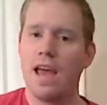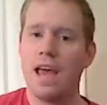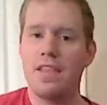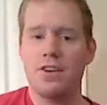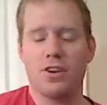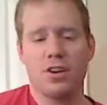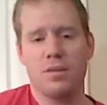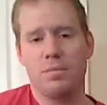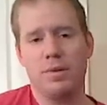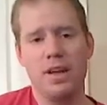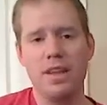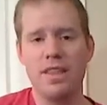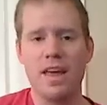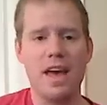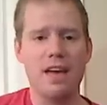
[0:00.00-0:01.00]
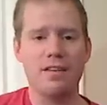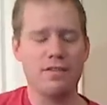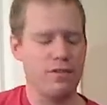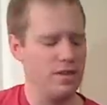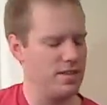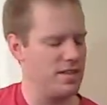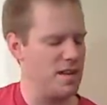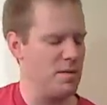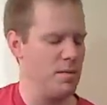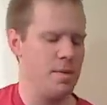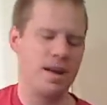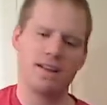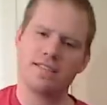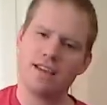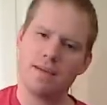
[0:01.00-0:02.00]
And then you're going to play that for the same
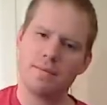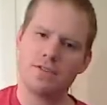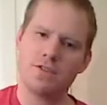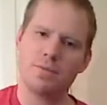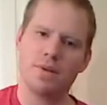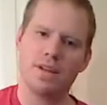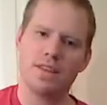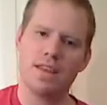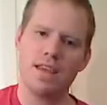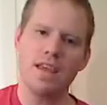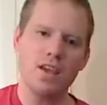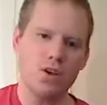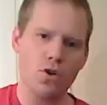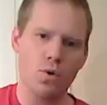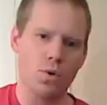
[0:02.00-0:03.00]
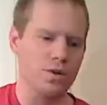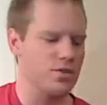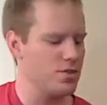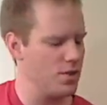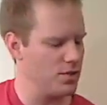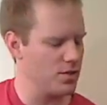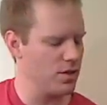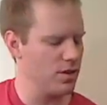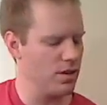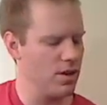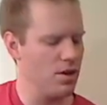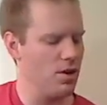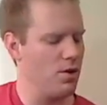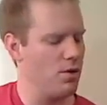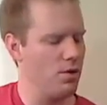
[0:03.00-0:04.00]
amount of time that you played the E chord. So it's going to
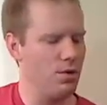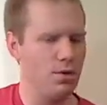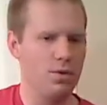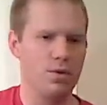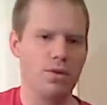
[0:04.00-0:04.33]
go...